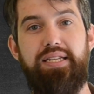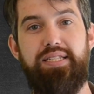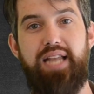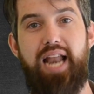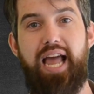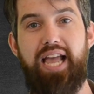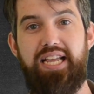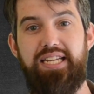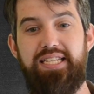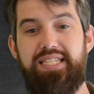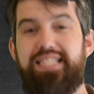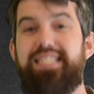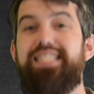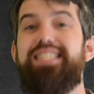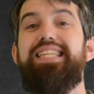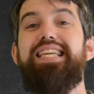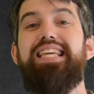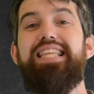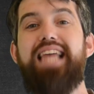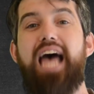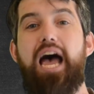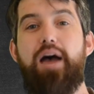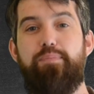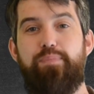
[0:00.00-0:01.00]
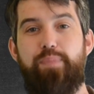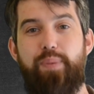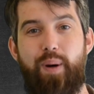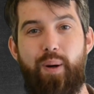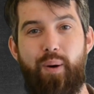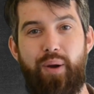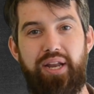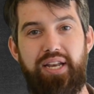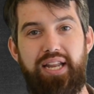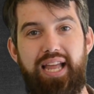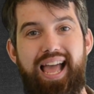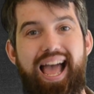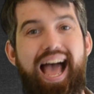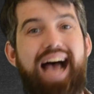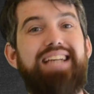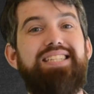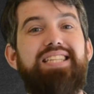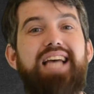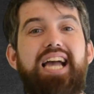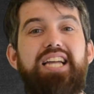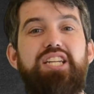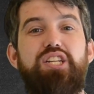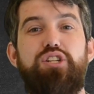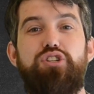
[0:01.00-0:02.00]
and I can see that point as
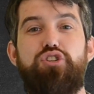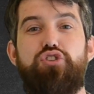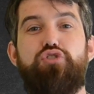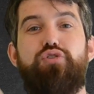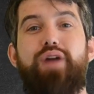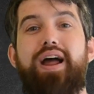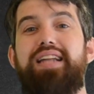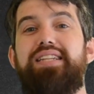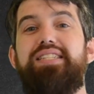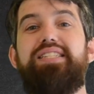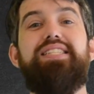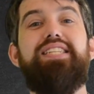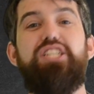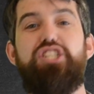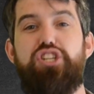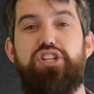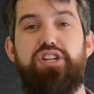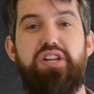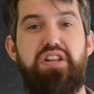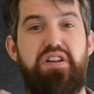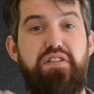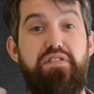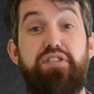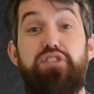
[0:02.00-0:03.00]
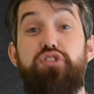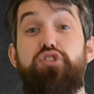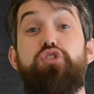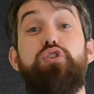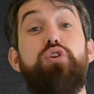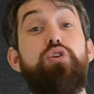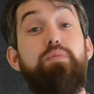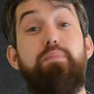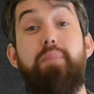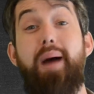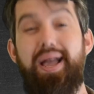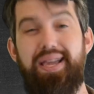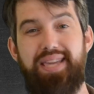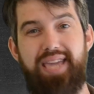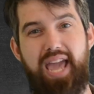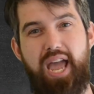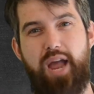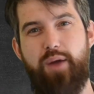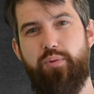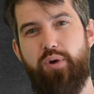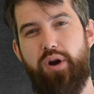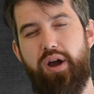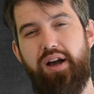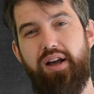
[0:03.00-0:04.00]
I transition and zoom my
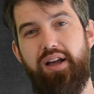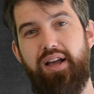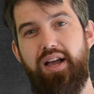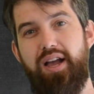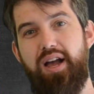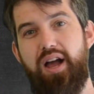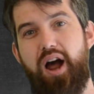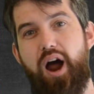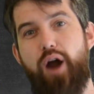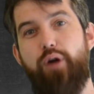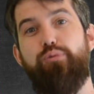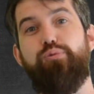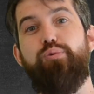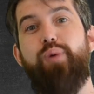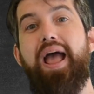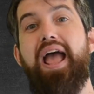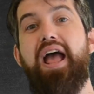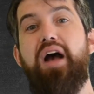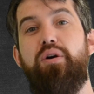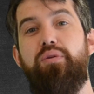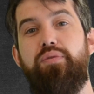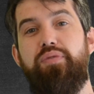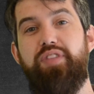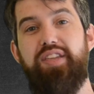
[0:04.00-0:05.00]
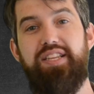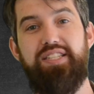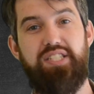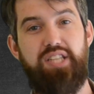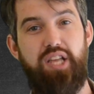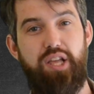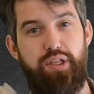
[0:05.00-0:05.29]
camera around these